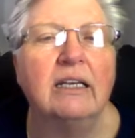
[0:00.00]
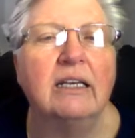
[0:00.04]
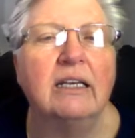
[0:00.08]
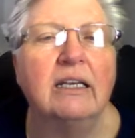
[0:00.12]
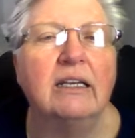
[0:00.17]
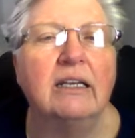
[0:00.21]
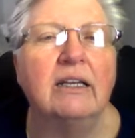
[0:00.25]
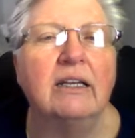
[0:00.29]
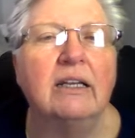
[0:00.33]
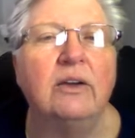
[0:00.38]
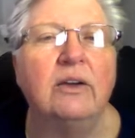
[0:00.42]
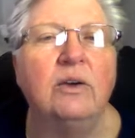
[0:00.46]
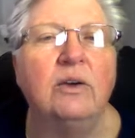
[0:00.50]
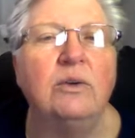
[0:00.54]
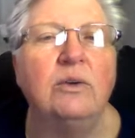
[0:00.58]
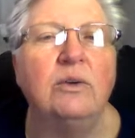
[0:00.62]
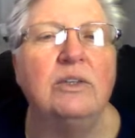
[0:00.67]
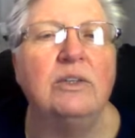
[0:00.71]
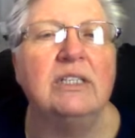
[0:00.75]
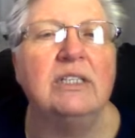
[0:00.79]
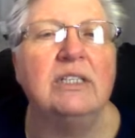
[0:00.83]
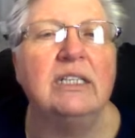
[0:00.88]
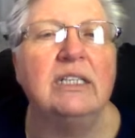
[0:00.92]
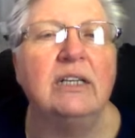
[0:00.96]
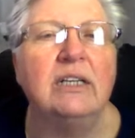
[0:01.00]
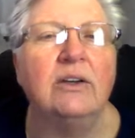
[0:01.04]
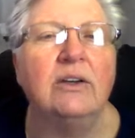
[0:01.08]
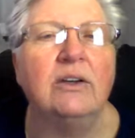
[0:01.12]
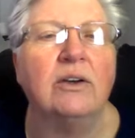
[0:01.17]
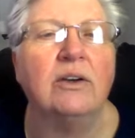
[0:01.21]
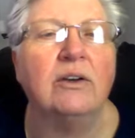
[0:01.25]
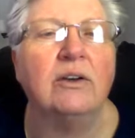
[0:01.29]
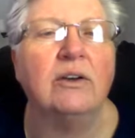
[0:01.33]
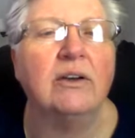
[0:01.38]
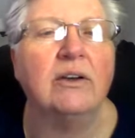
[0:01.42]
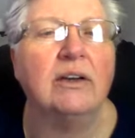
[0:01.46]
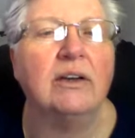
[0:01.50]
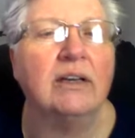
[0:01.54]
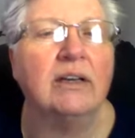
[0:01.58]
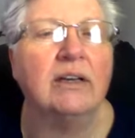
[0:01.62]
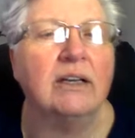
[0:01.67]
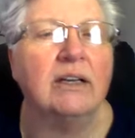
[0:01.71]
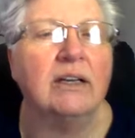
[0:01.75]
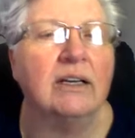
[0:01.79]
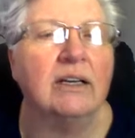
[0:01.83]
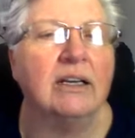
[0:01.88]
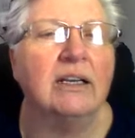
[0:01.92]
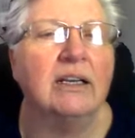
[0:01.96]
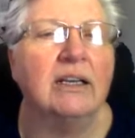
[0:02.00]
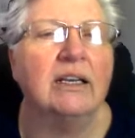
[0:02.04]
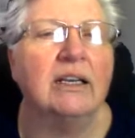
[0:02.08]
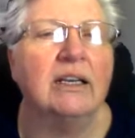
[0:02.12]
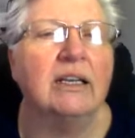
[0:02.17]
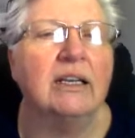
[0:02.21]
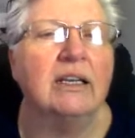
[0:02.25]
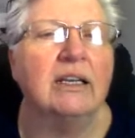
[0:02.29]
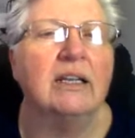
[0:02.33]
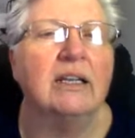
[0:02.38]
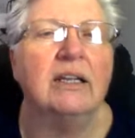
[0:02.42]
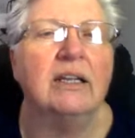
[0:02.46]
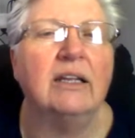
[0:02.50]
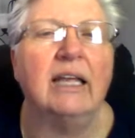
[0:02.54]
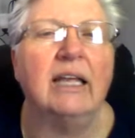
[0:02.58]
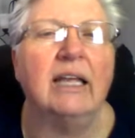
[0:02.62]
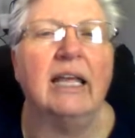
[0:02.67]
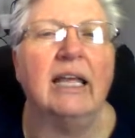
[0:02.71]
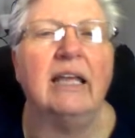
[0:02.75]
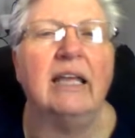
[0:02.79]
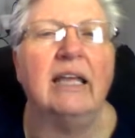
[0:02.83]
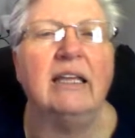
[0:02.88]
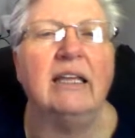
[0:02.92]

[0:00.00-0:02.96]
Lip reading: Oh dear. I